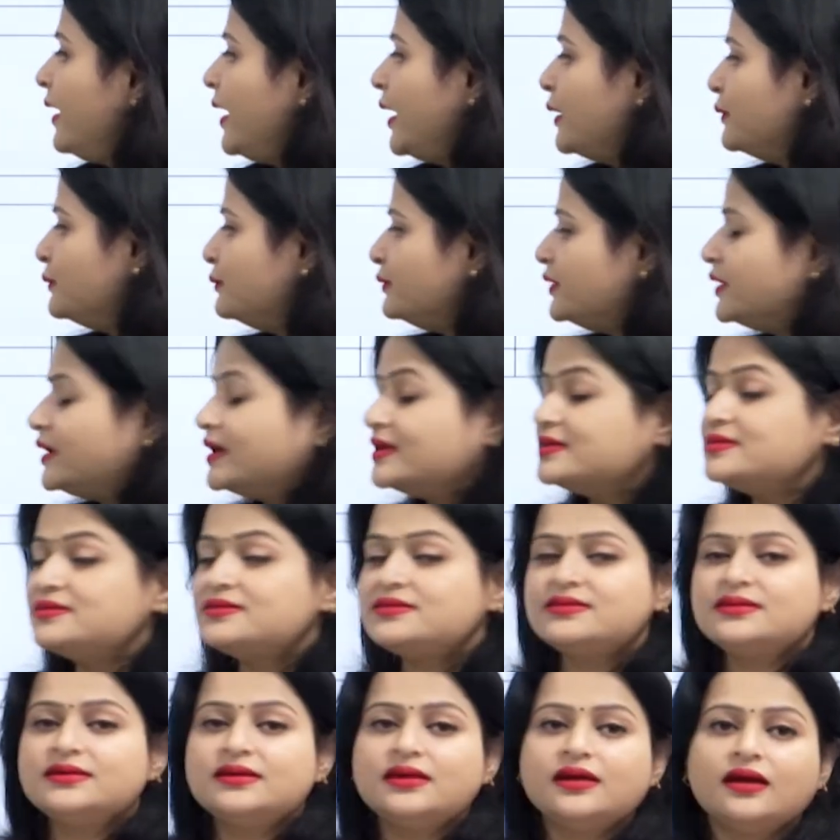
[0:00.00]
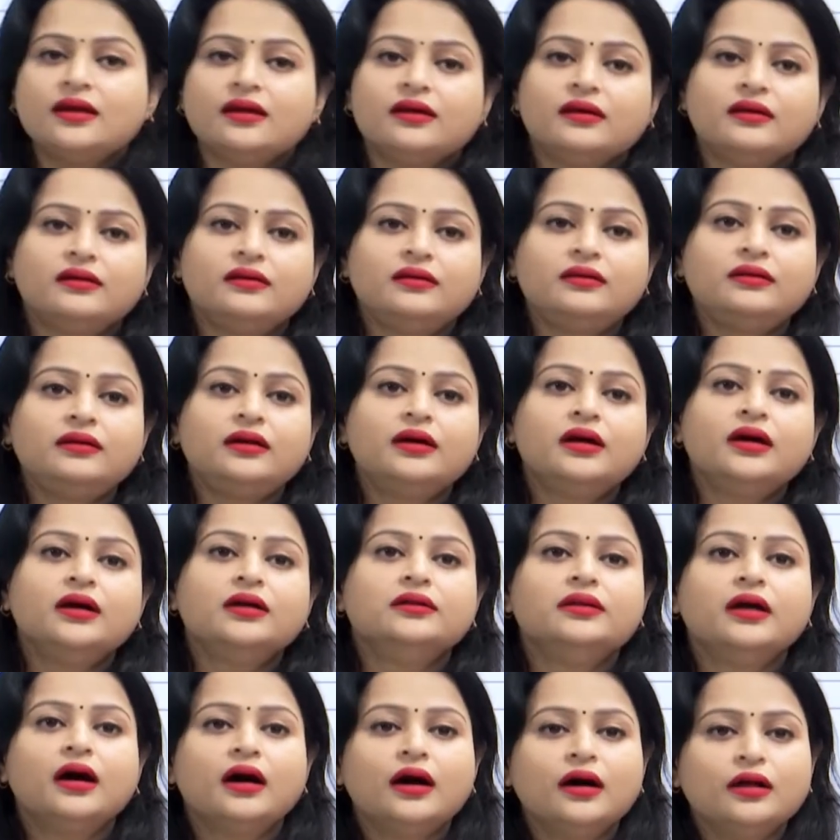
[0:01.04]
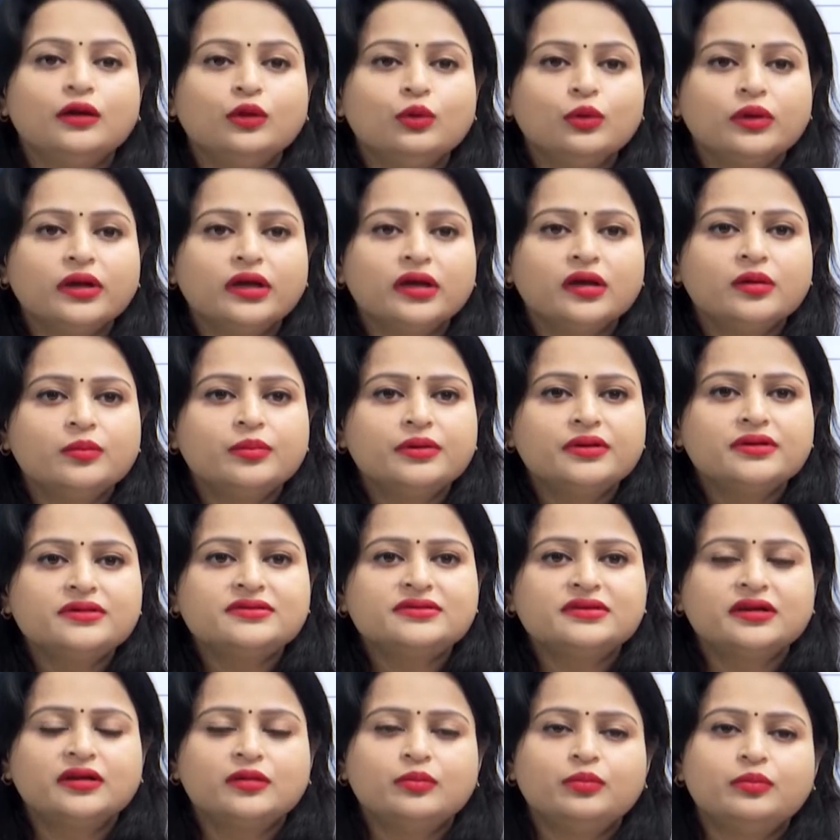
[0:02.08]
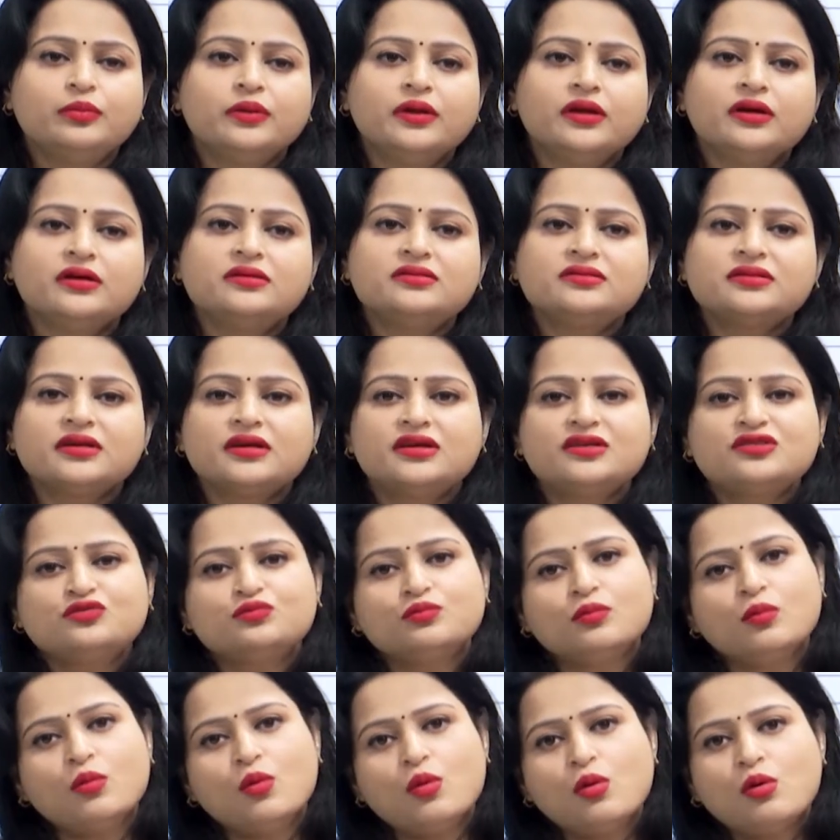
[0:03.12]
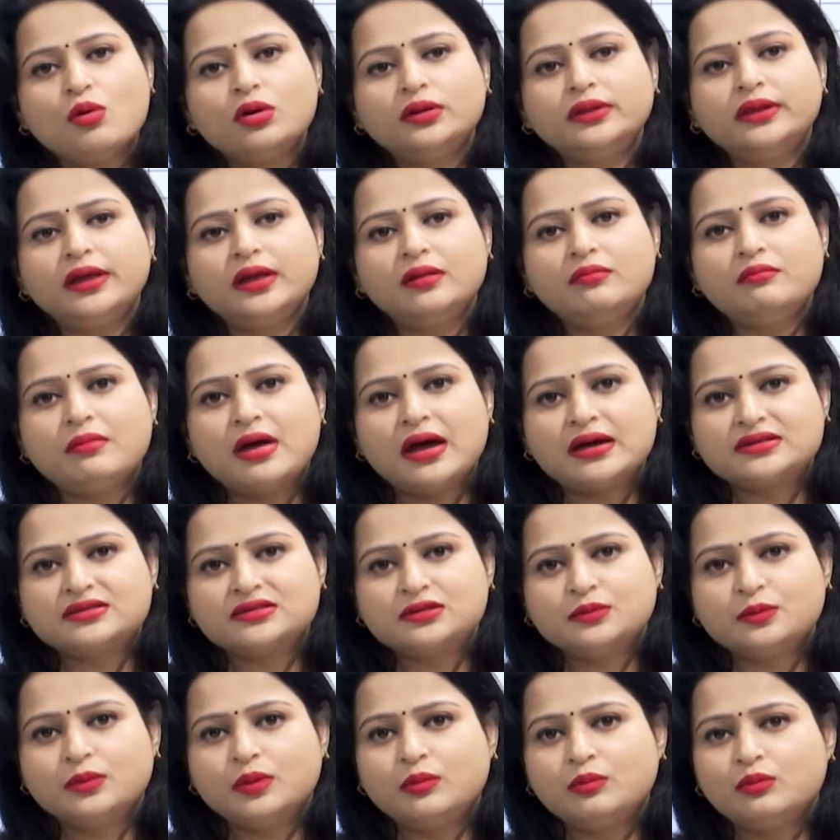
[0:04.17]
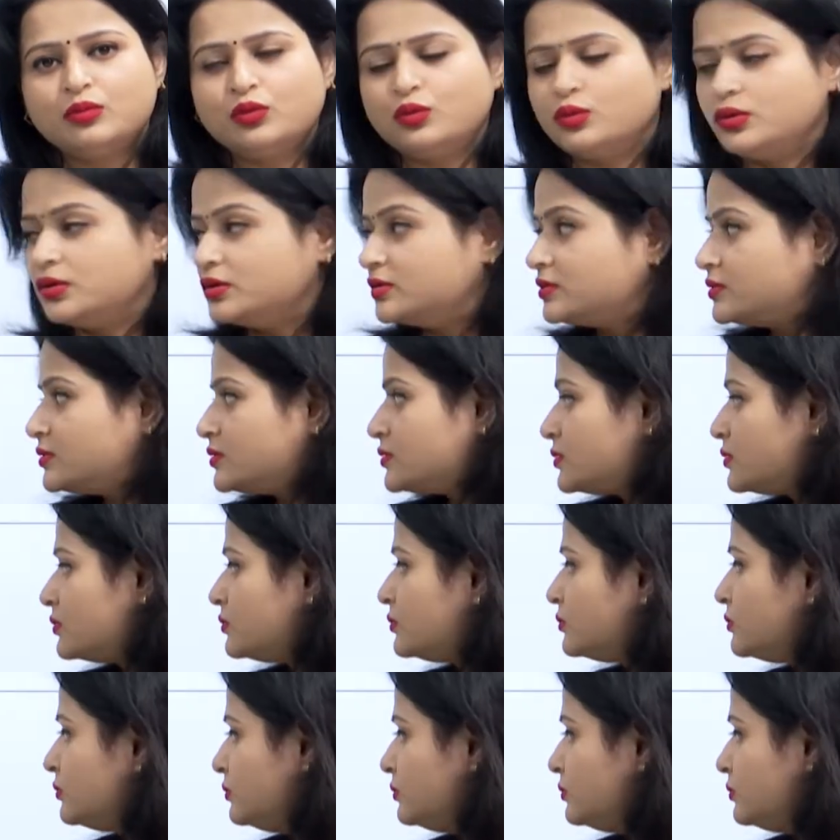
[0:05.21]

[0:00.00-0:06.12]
and we can see here the allocable surplus is more than maximum bonus.